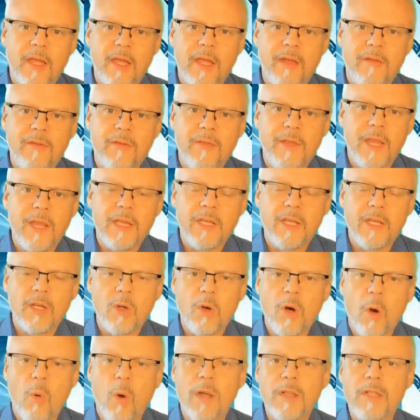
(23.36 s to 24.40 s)
For this,
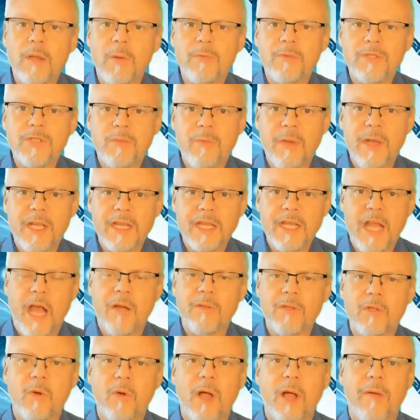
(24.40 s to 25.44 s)
you are welcome to reach
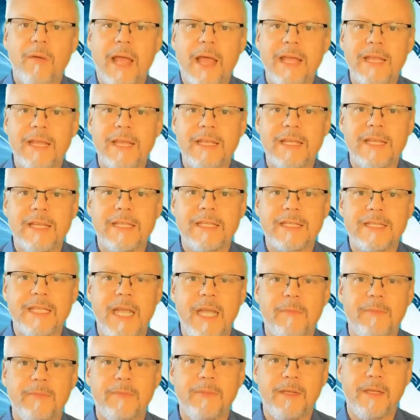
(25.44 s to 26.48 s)
out to our analytics
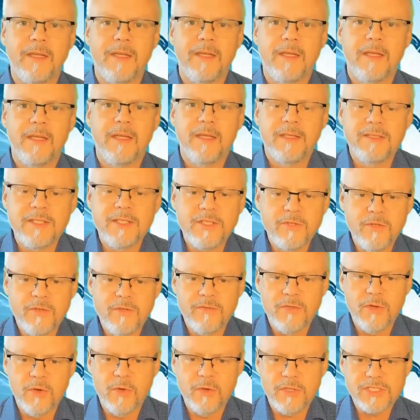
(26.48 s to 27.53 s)
team. This
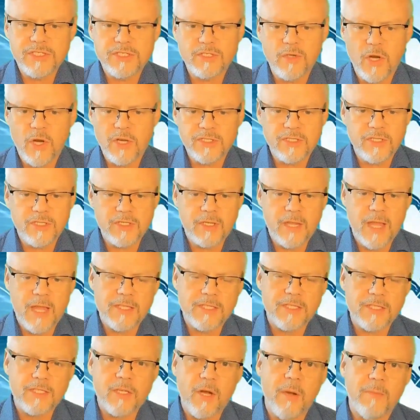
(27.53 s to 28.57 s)
review is structured
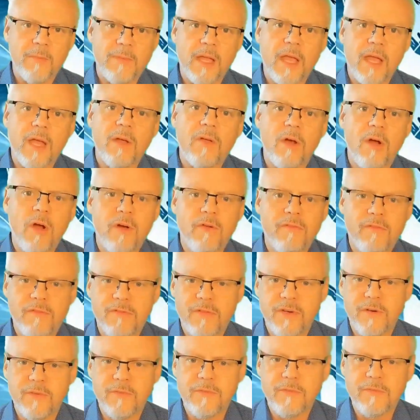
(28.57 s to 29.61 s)
as a top-down
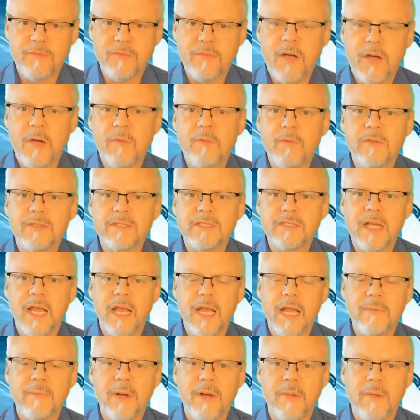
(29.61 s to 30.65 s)
overview. I will
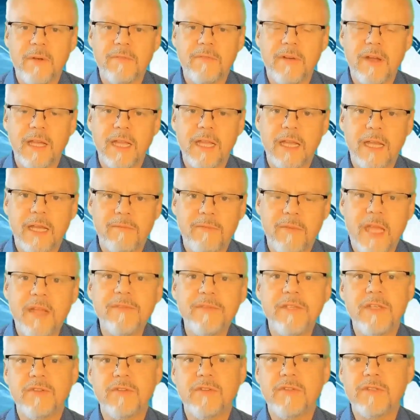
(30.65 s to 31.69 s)
start by providing a
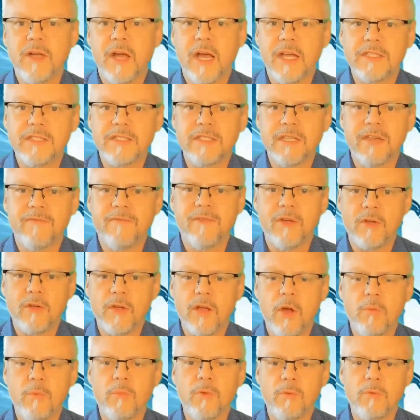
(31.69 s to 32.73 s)
brief introduction of the
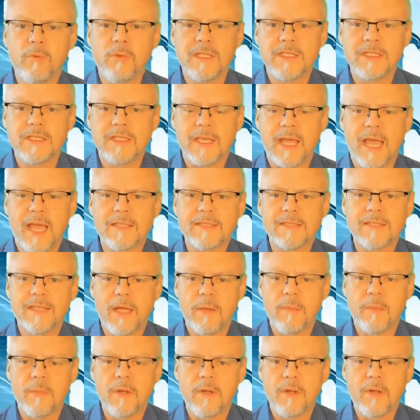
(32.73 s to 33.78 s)
global risk
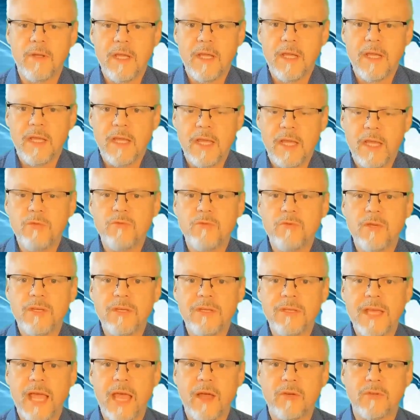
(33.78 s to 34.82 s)
landscape, then
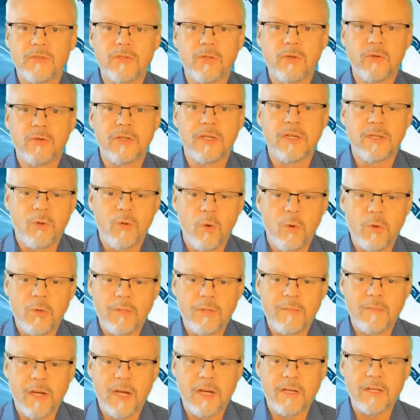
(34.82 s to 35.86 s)
drill down to look at
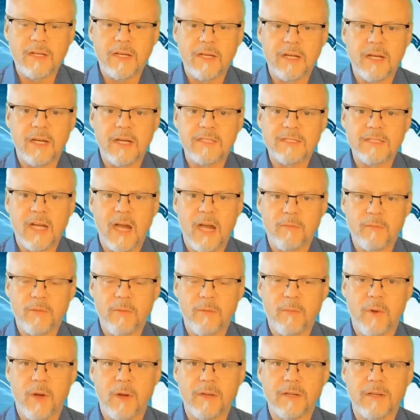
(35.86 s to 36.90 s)
North America and South
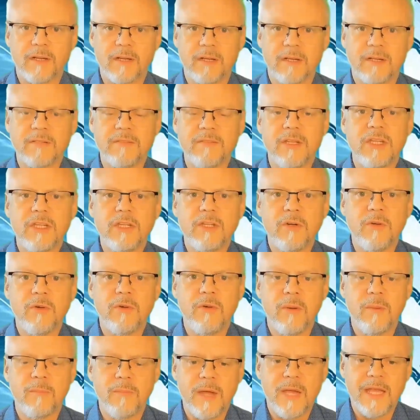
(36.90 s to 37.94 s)
America, then
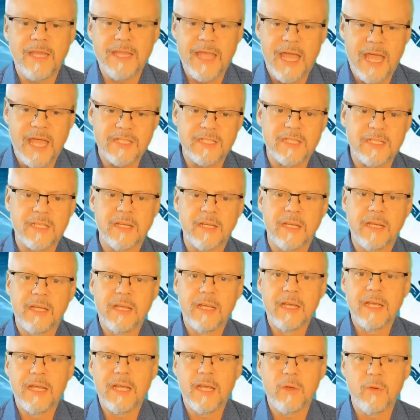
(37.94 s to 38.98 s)
Europe and Asia,
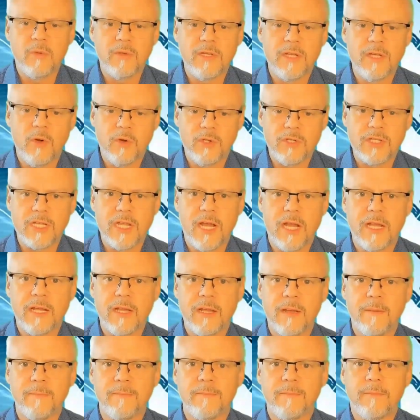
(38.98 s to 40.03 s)
including
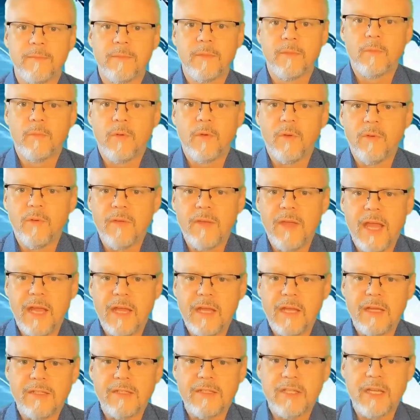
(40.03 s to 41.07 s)
Oceania. We will then
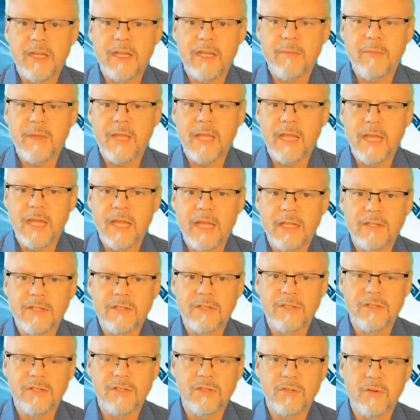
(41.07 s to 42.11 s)
consider the Middle
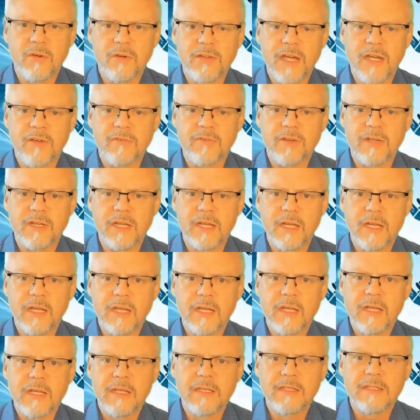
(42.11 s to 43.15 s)
East, North Africa,
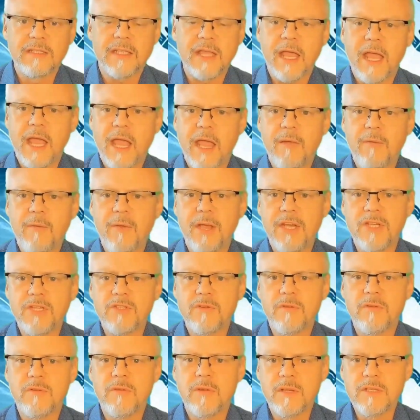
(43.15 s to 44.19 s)
the Sahel
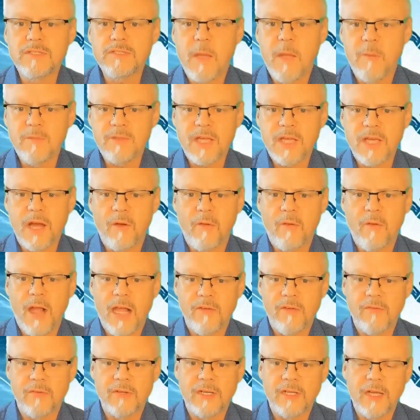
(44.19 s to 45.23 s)
region, Sub-Sahara
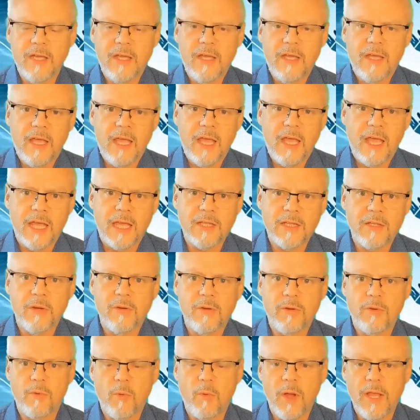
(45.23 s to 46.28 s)
Africa, and
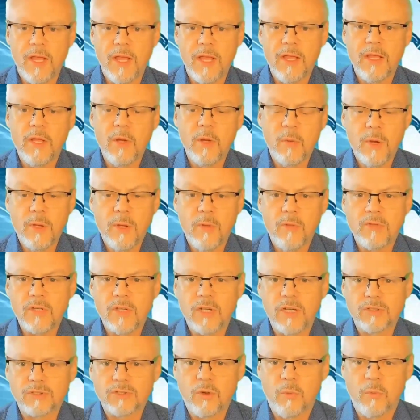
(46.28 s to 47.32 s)
along the way, we will
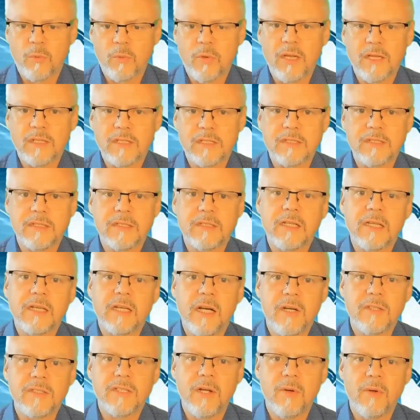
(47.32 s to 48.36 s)
touch on BRICS,
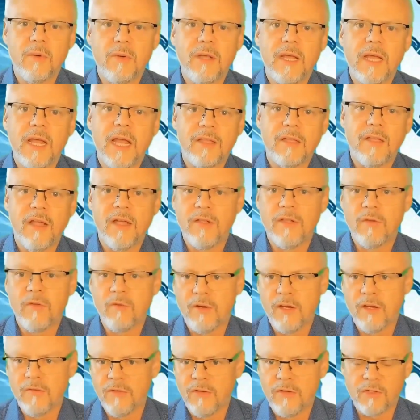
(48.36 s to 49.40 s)
Nato, and other
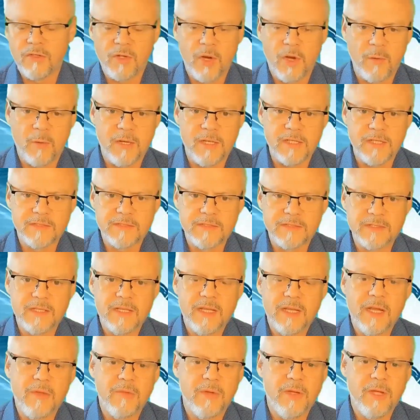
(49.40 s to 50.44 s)
relevant topics.
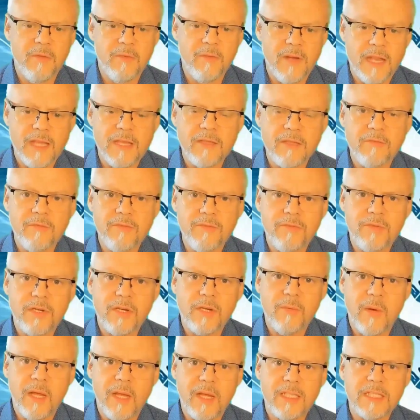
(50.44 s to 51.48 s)
We will end the
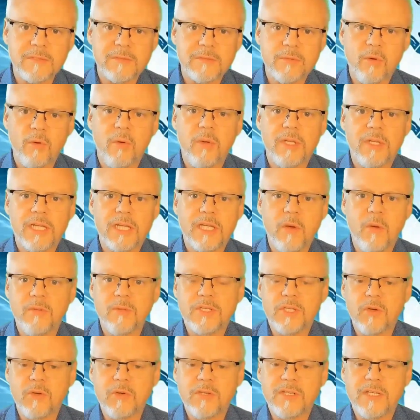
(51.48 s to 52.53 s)
review by exploring the
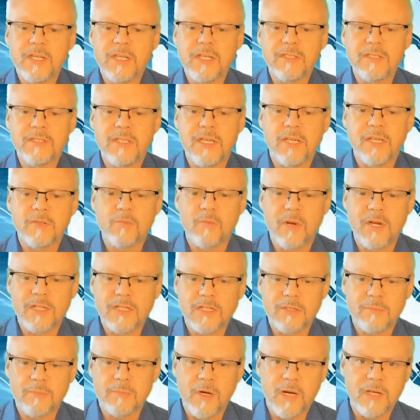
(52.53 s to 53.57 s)
opportunities these
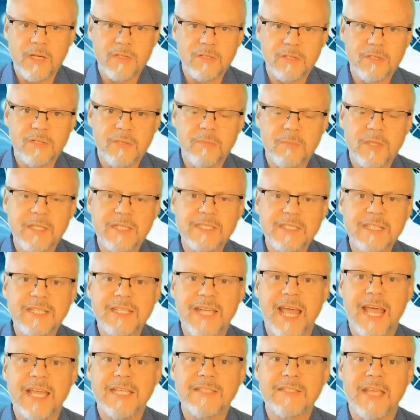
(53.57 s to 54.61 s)
risks bring to the business
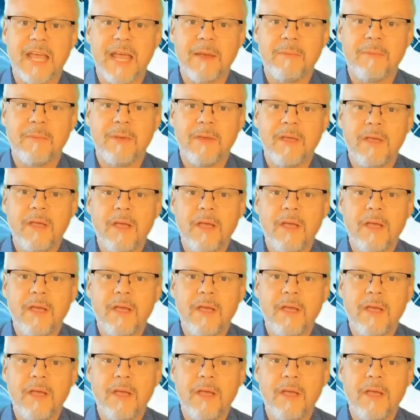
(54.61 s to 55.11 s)
landscape.